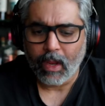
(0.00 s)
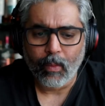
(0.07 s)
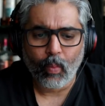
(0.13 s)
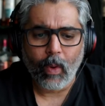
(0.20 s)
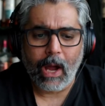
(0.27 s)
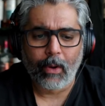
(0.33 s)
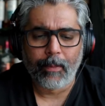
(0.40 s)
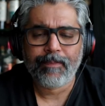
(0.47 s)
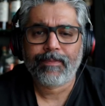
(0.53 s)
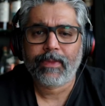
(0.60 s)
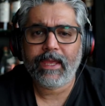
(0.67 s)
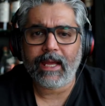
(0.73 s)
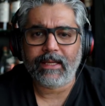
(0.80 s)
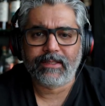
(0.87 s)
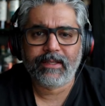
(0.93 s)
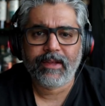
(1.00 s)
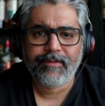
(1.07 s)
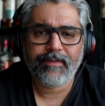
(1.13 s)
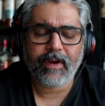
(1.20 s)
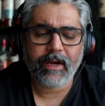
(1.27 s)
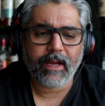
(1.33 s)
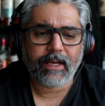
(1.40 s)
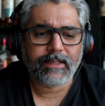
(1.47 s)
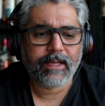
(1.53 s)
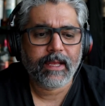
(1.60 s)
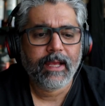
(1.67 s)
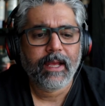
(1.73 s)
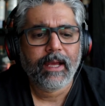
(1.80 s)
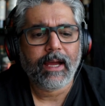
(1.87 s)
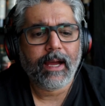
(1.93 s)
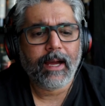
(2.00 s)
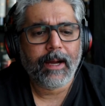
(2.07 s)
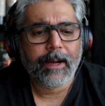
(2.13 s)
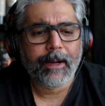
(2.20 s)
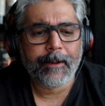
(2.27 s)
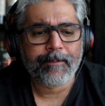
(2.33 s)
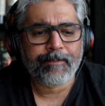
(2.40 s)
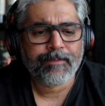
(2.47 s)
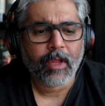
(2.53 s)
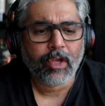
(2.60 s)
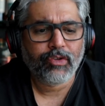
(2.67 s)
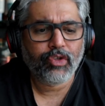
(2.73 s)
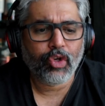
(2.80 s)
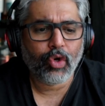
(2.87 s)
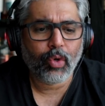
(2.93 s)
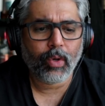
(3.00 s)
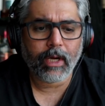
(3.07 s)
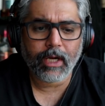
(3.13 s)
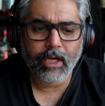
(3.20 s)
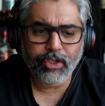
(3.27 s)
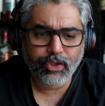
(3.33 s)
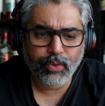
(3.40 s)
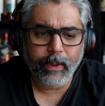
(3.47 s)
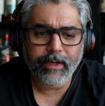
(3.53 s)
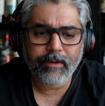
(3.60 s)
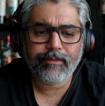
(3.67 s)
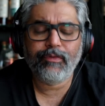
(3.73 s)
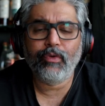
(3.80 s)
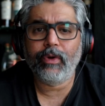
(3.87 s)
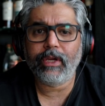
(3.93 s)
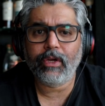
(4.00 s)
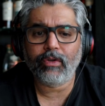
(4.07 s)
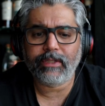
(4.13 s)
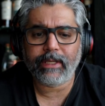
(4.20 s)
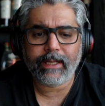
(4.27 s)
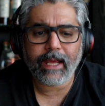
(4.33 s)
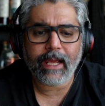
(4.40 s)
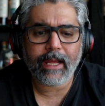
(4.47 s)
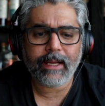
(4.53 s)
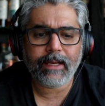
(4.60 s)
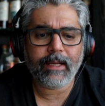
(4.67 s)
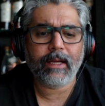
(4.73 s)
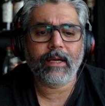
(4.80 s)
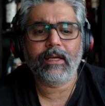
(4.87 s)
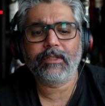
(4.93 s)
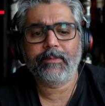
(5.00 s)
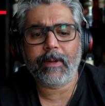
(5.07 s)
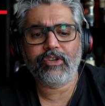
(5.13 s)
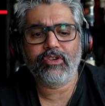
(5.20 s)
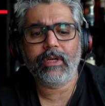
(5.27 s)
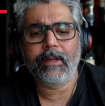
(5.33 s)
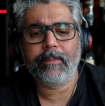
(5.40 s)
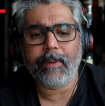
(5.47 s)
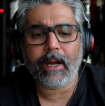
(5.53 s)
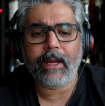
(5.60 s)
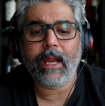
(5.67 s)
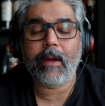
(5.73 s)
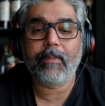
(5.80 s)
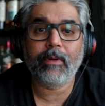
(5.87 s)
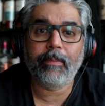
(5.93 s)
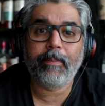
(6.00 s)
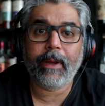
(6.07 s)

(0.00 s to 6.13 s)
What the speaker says: Wow. Yes. Very nice. Sweet fruity notes again, especially pineapple,